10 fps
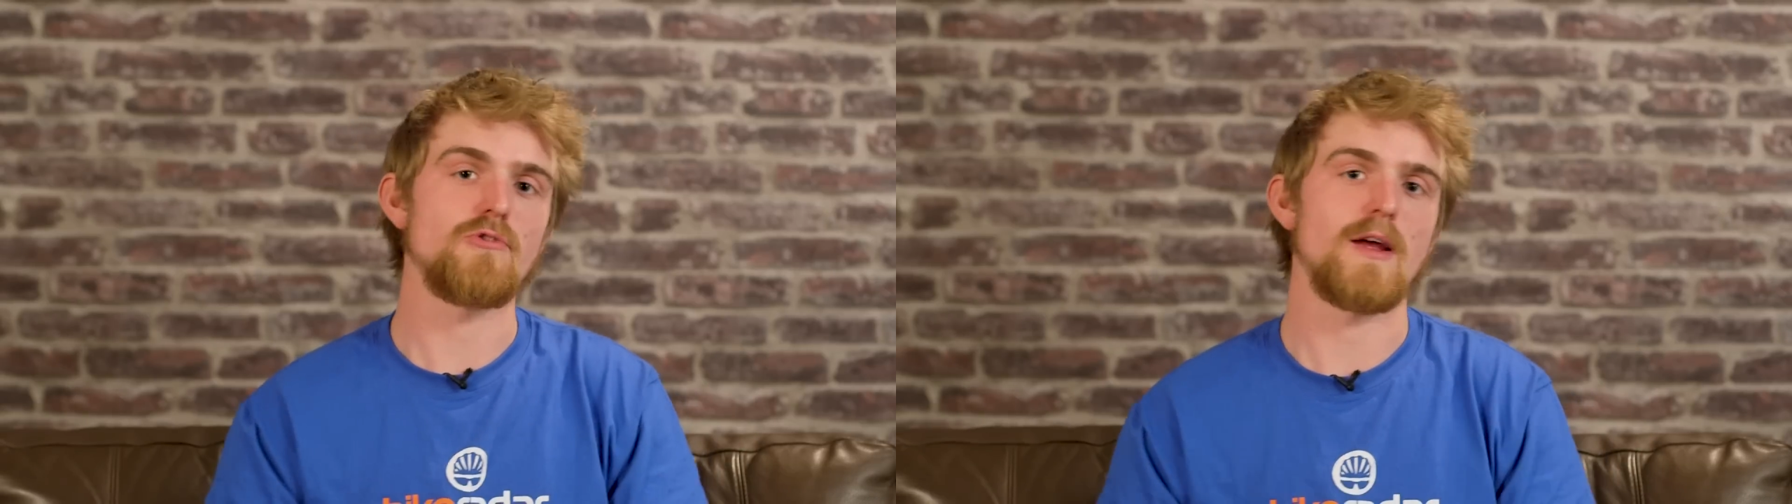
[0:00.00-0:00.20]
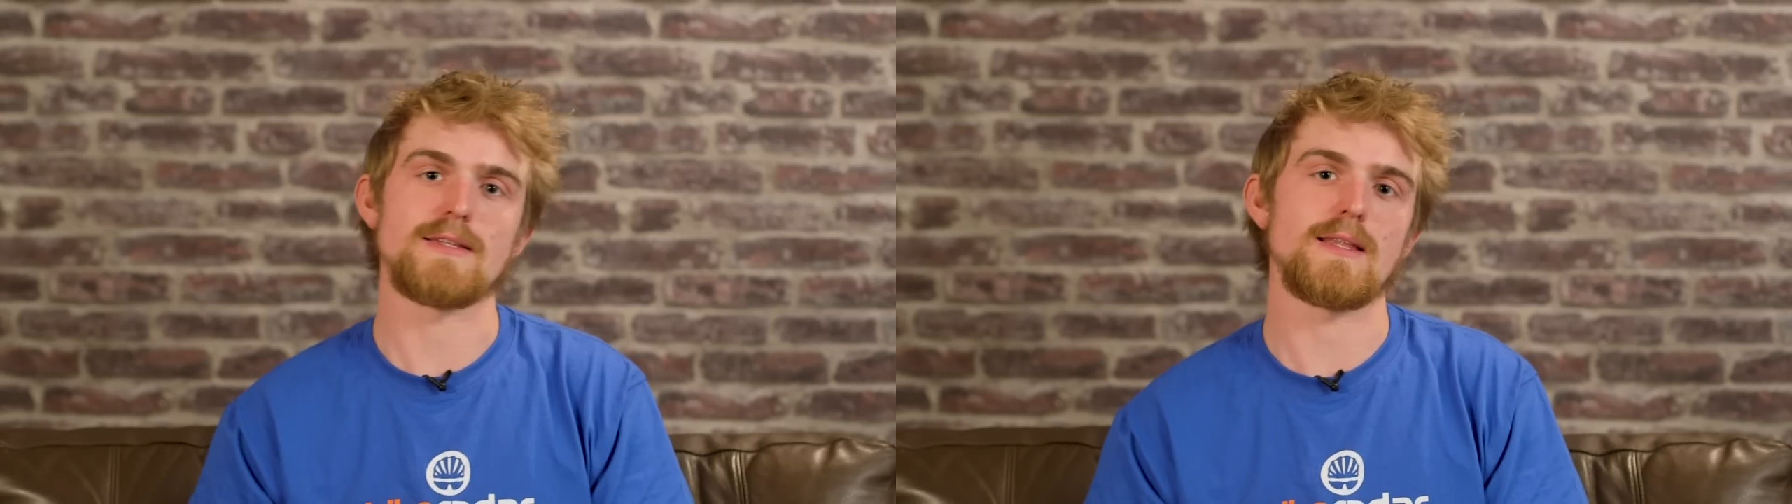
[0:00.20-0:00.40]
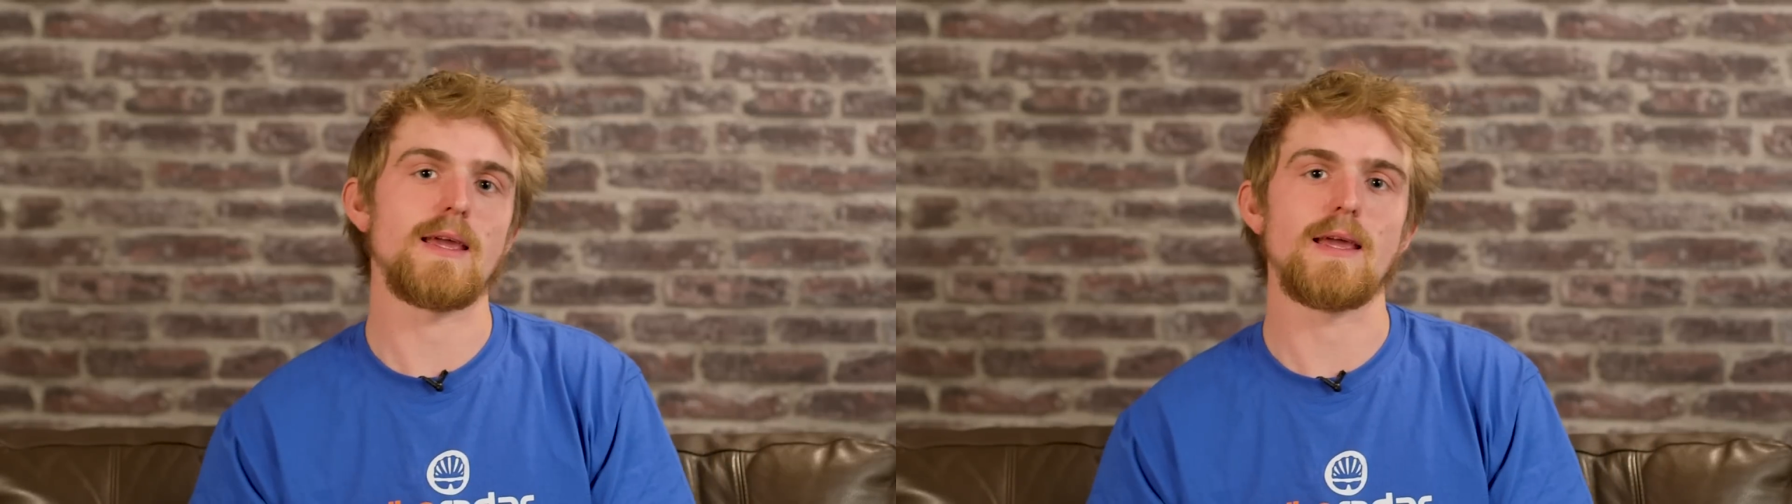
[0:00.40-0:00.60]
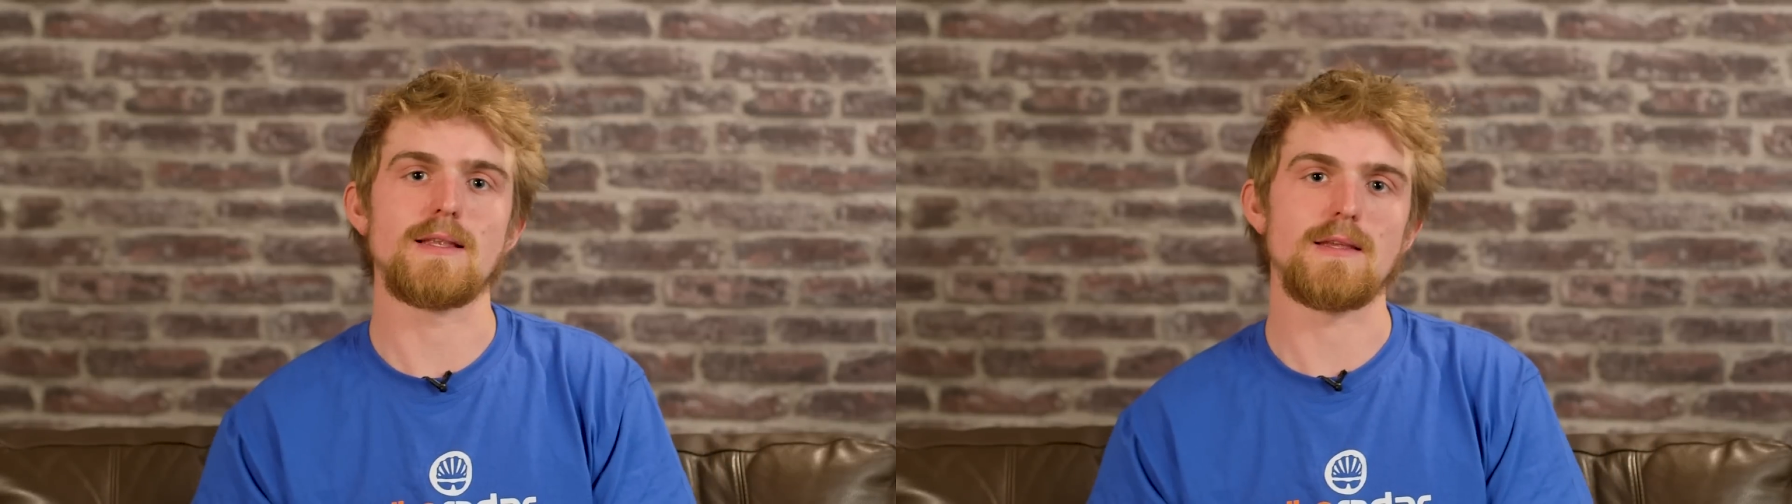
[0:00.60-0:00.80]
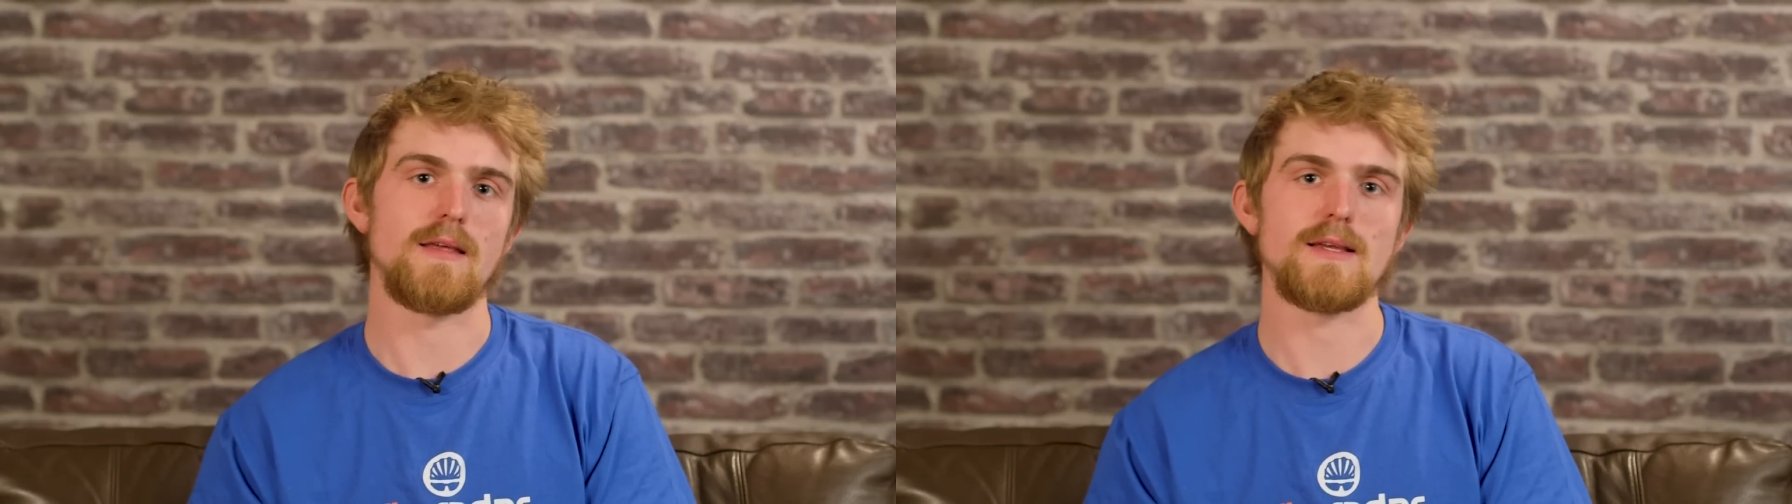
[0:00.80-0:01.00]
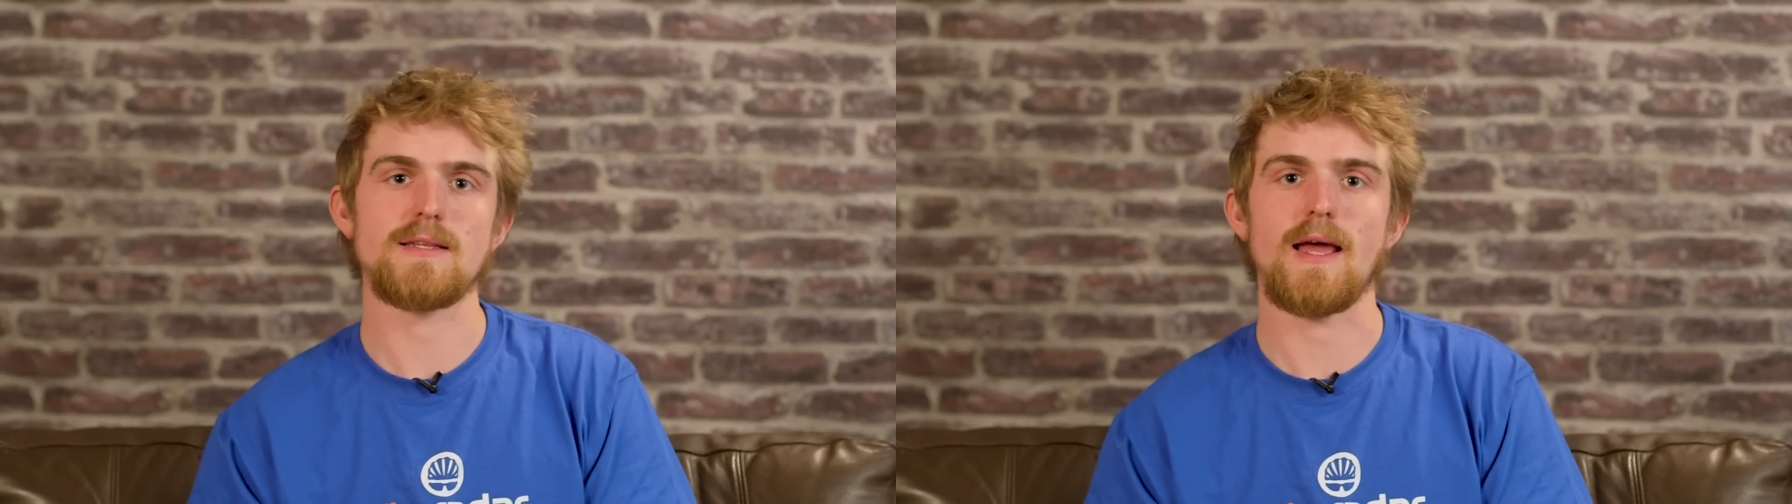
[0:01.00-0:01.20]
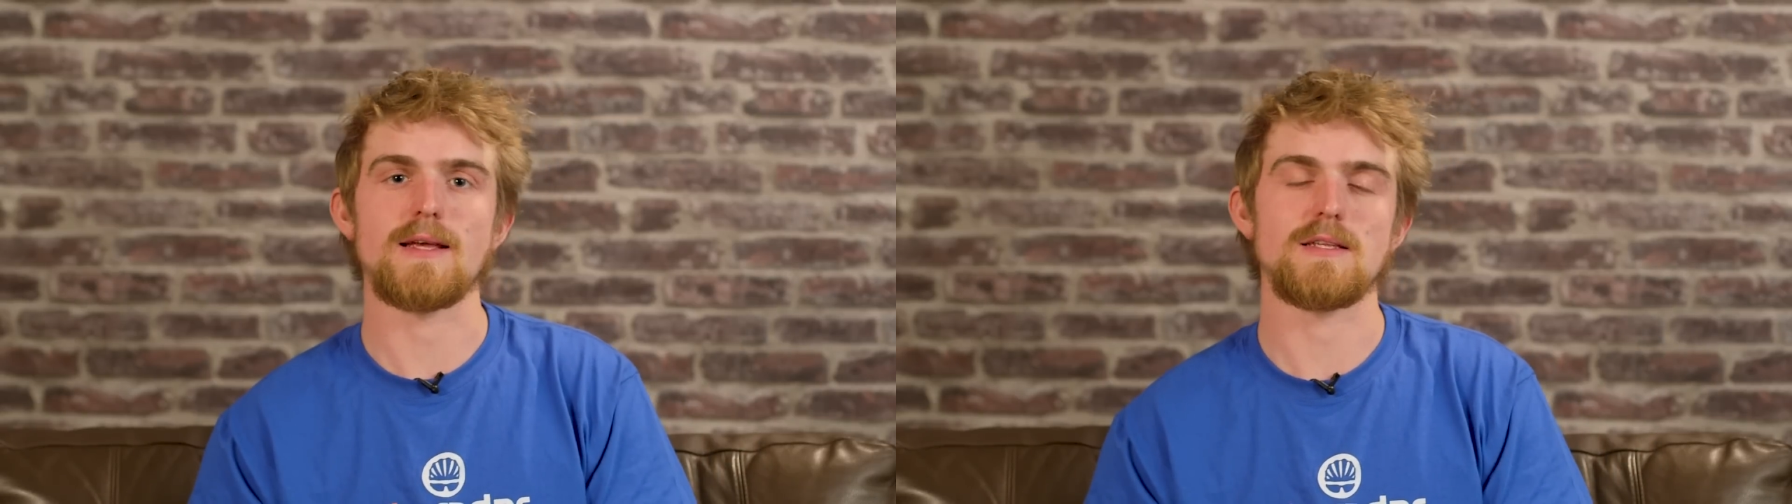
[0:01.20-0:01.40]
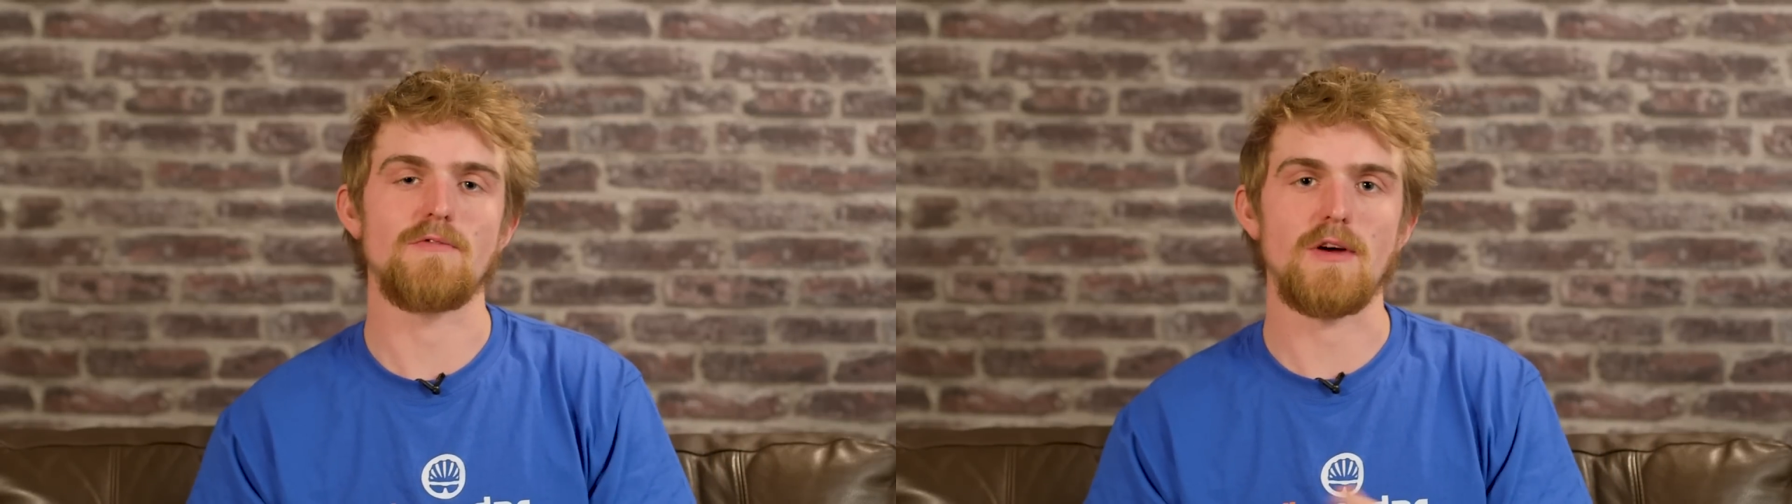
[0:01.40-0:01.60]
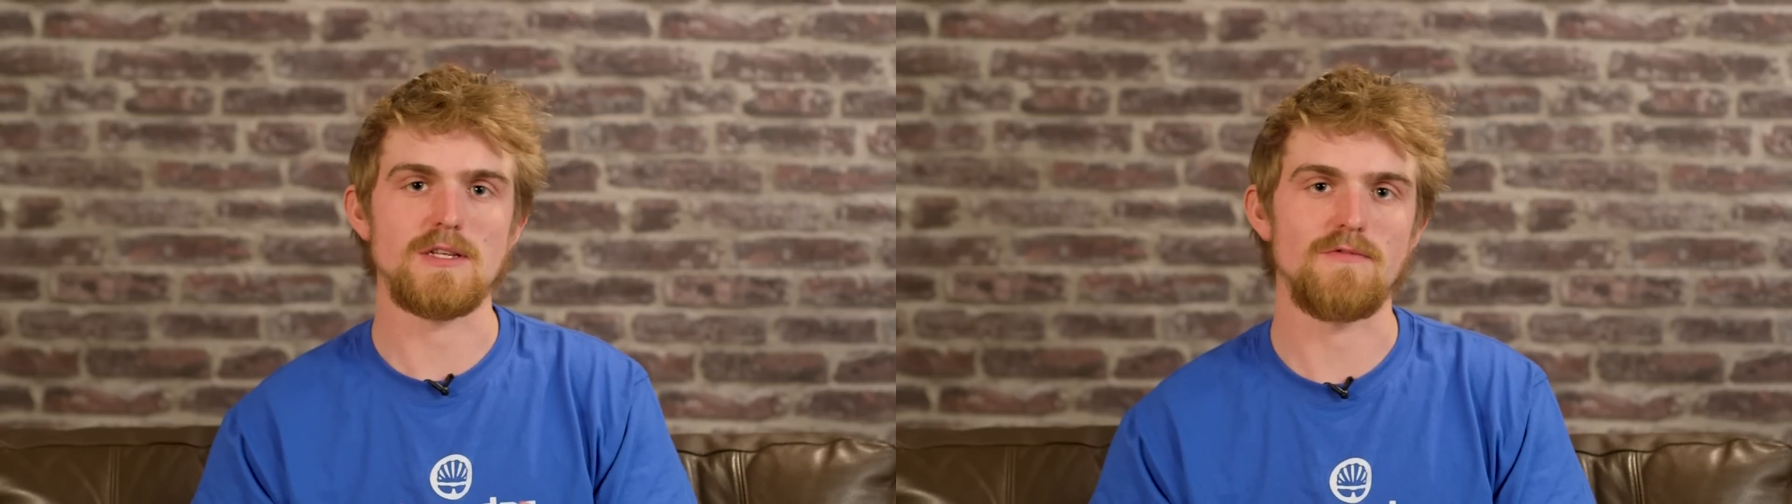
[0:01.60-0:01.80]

translate into this test and vice